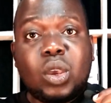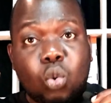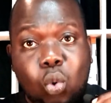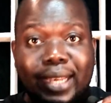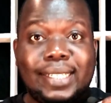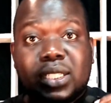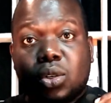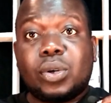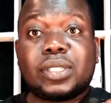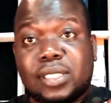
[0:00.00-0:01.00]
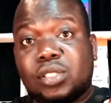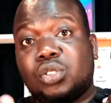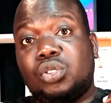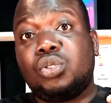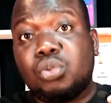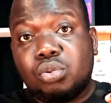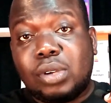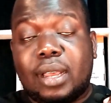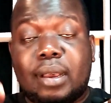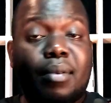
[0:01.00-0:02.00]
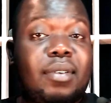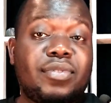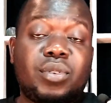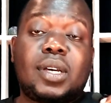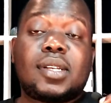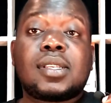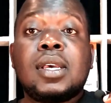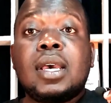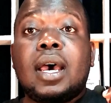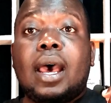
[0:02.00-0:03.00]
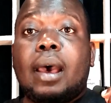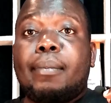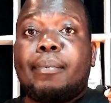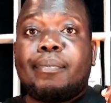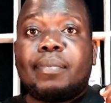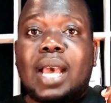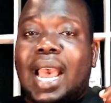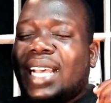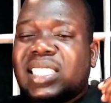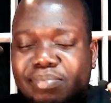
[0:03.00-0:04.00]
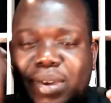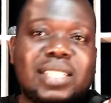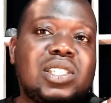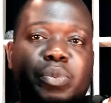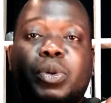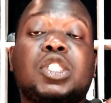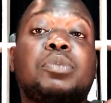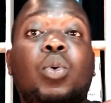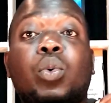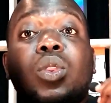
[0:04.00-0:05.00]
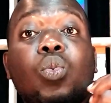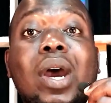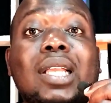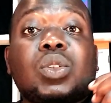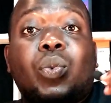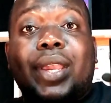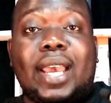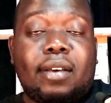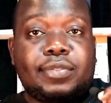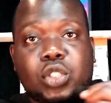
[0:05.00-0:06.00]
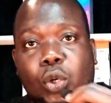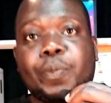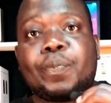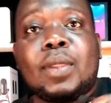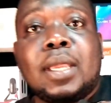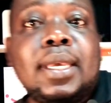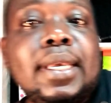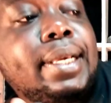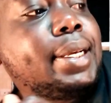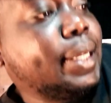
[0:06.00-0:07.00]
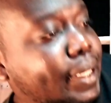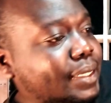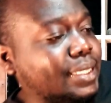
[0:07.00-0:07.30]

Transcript: quality content to you, our viewers, as much as possible with what we have. So the